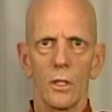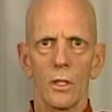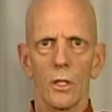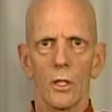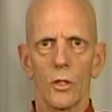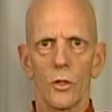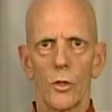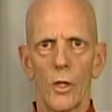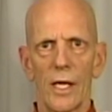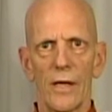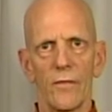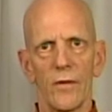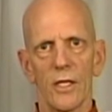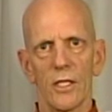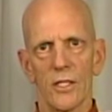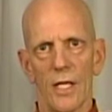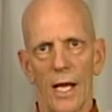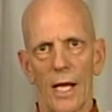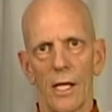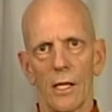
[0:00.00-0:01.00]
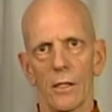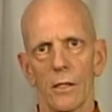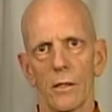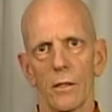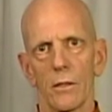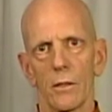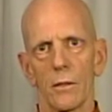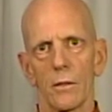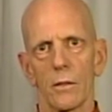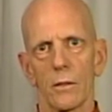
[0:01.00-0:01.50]
cravings and
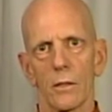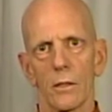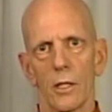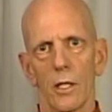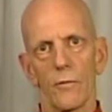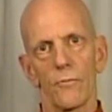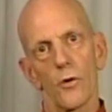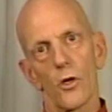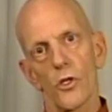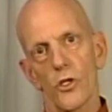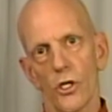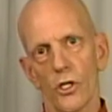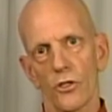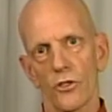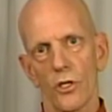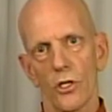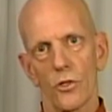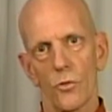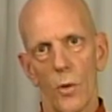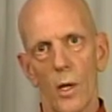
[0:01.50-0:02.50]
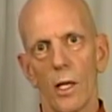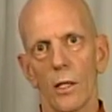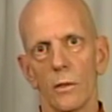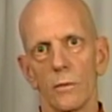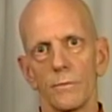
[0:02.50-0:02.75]
aversions as well.